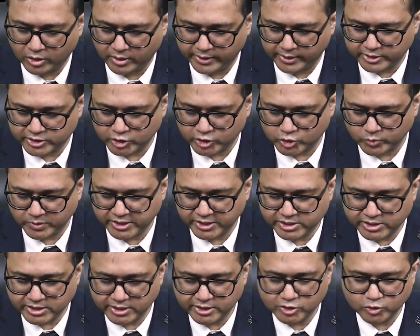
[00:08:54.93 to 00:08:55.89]

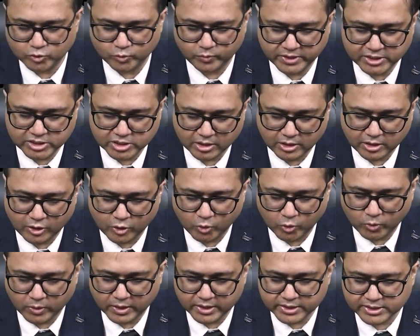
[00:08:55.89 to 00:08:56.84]
situations which
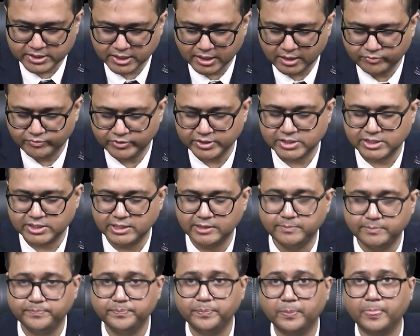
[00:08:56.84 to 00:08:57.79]
lower self
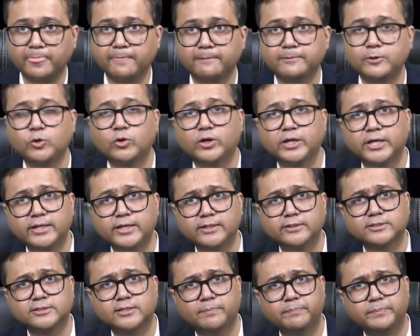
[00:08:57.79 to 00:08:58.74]
esteem you know again
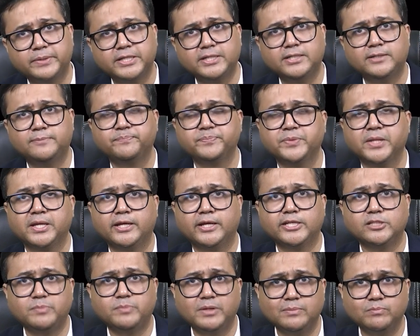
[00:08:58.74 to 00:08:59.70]
somebody
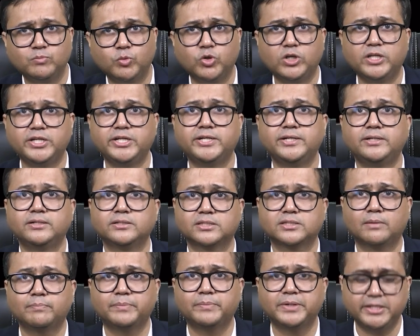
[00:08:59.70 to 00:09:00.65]
is being bullied
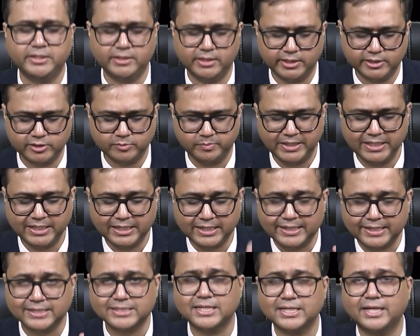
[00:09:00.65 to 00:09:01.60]
somebody is being
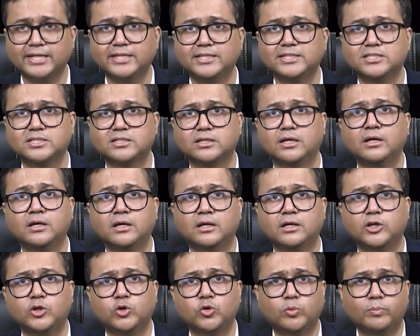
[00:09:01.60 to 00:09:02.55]
criticized
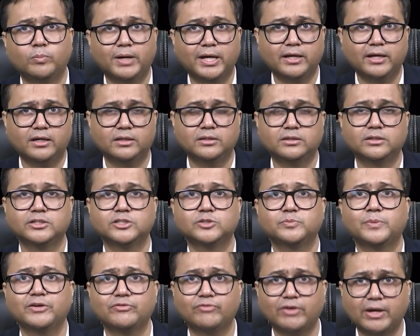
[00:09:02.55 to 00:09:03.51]
you know by others
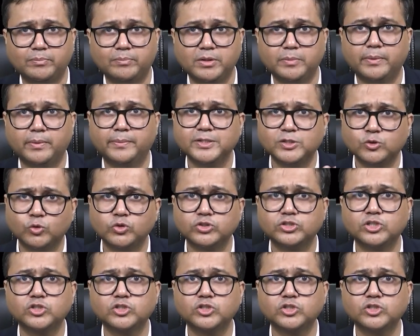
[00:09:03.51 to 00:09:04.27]
by family members those